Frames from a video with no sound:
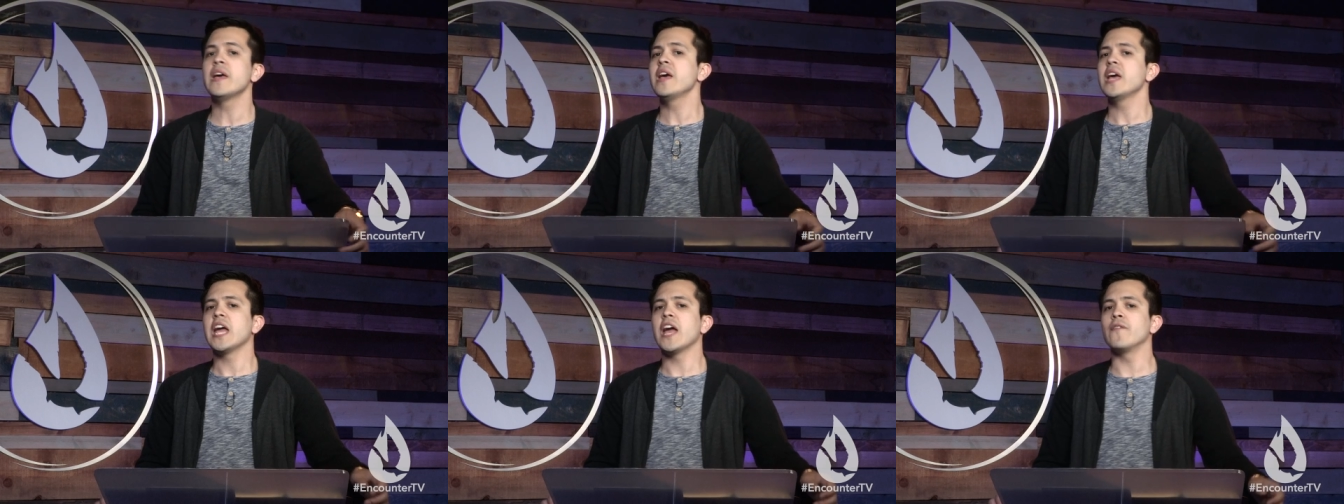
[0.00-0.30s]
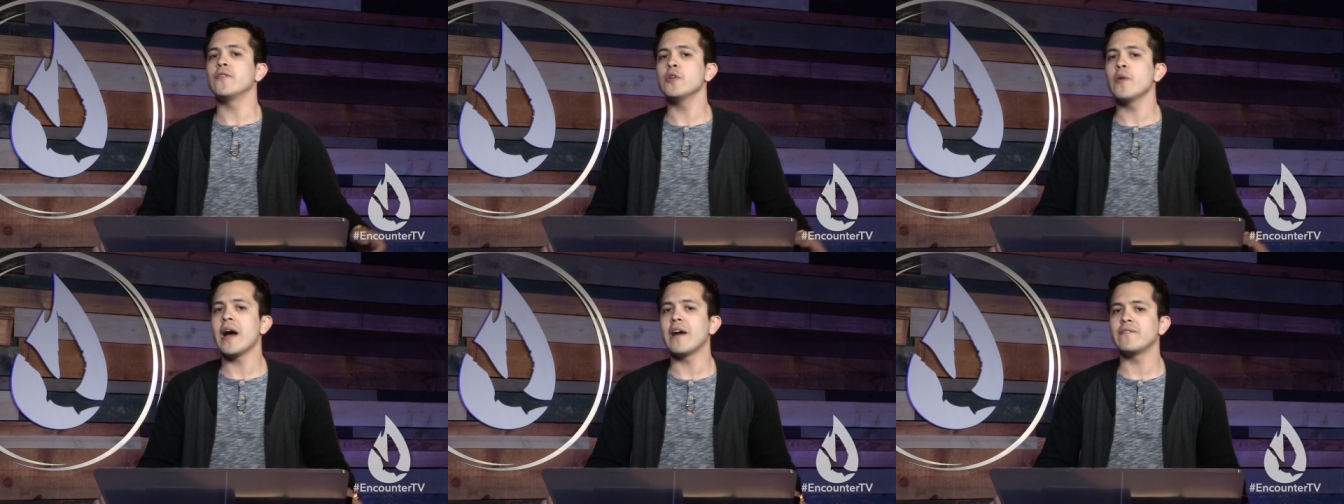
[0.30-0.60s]

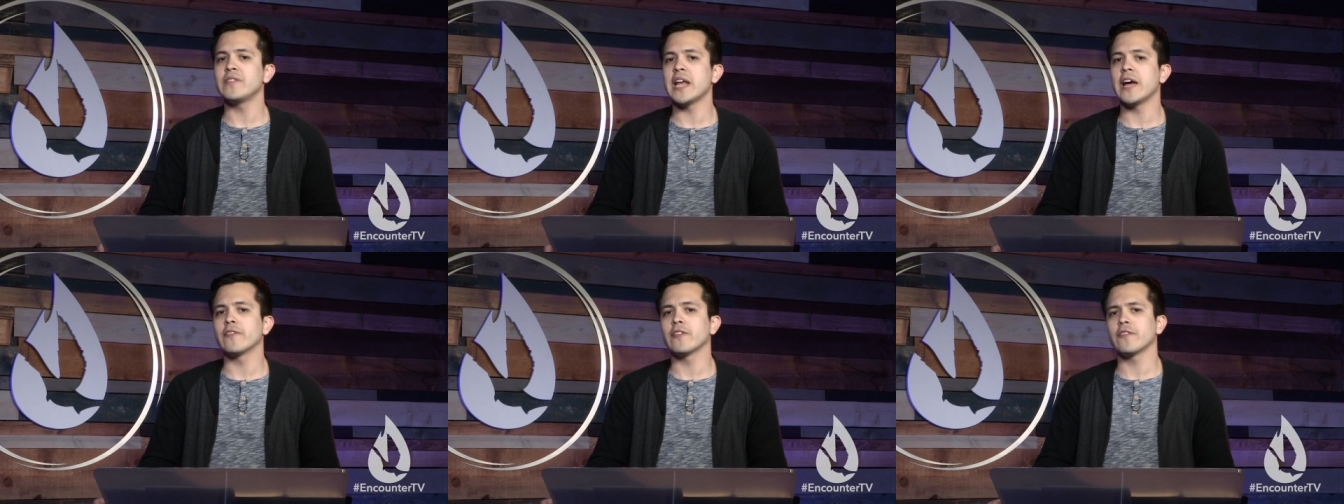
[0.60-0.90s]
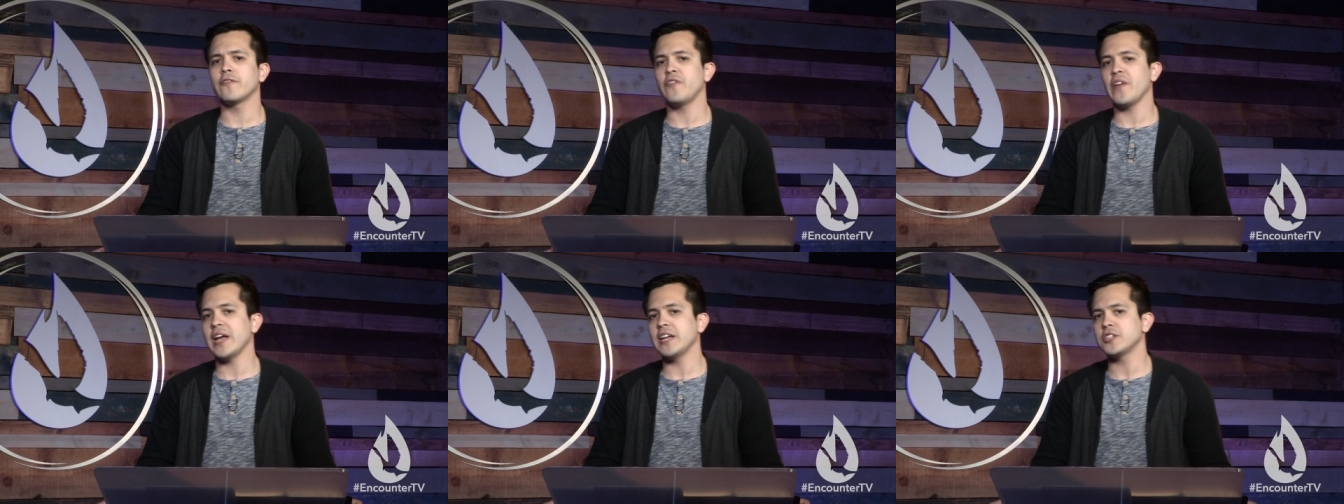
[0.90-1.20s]
If you have never
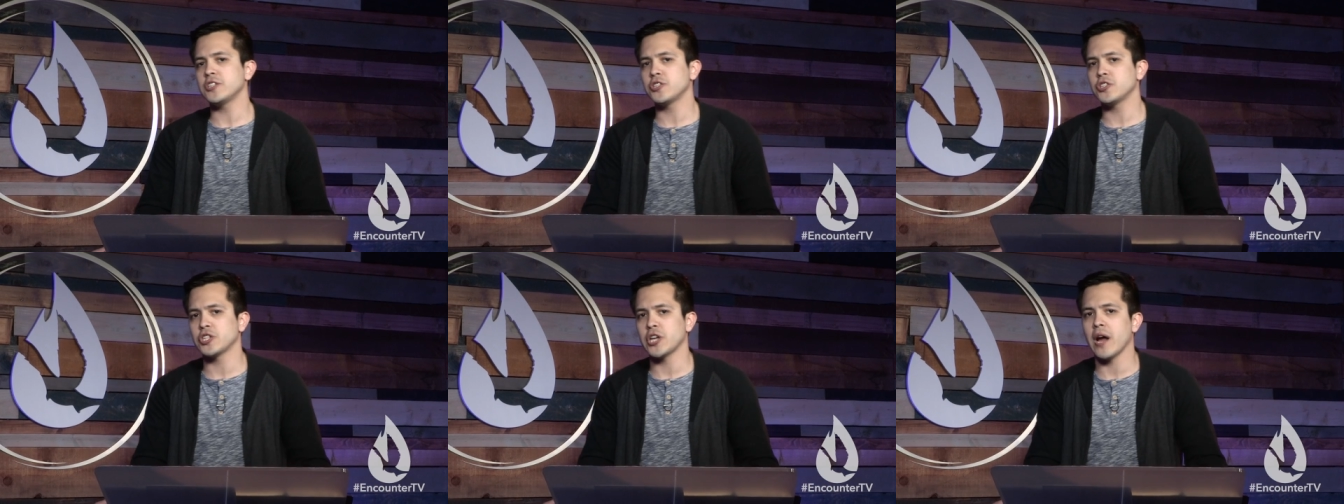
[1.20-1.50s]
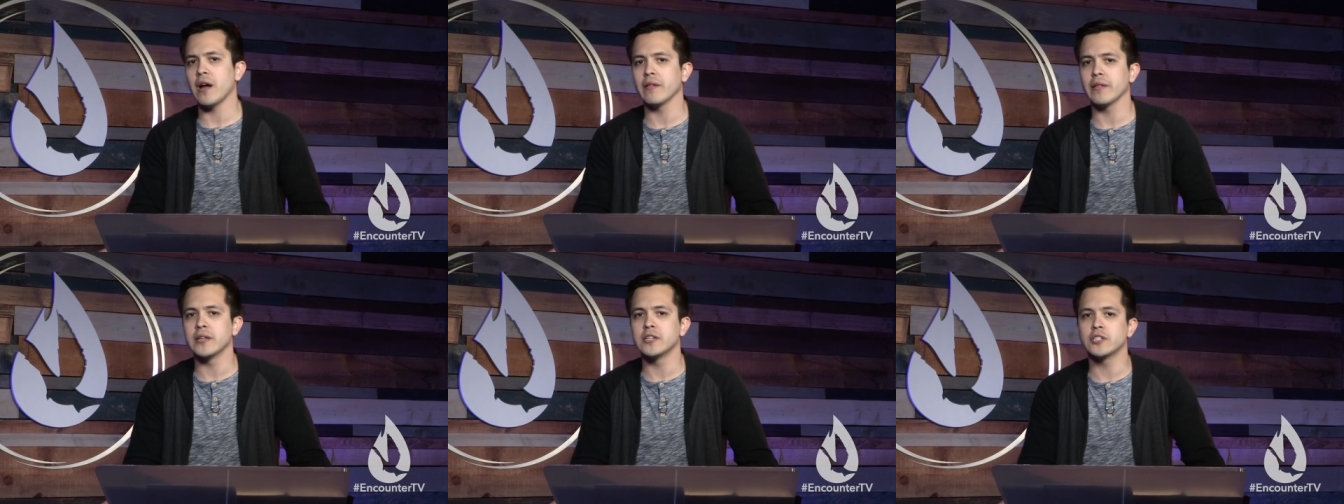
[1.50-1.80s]
faced
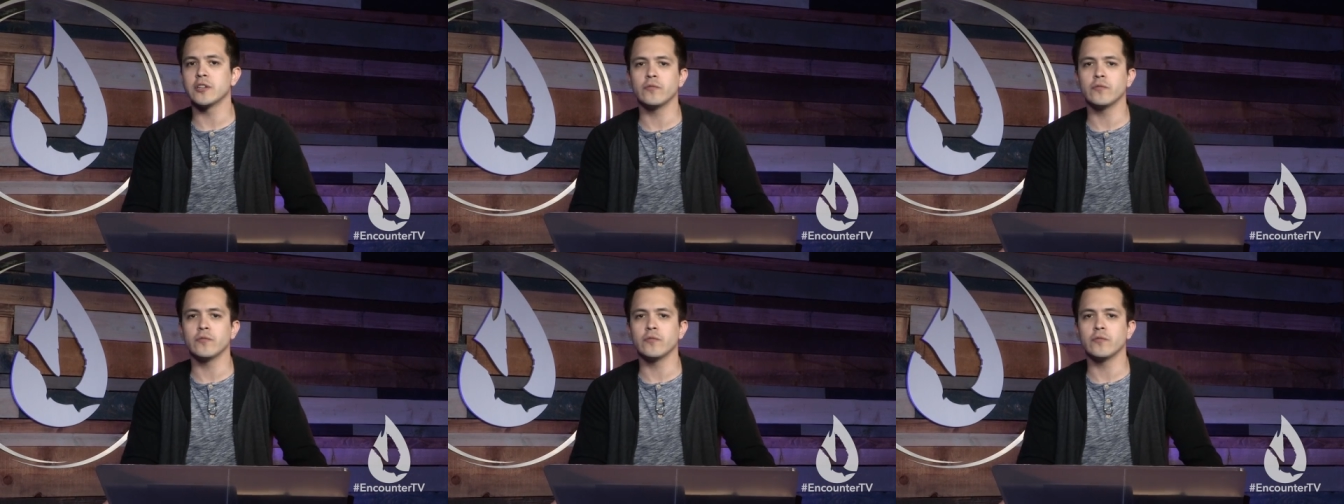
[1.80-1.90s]
challenge,